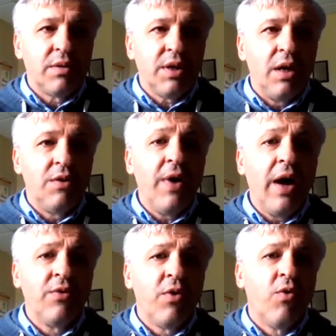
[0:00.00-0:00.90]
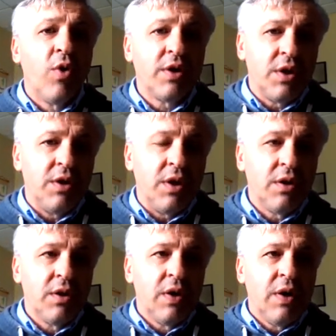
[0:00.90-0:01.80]
say, 12 words in it,
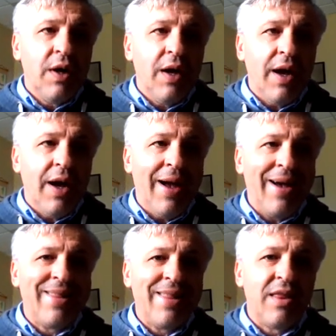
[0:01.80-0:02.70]
and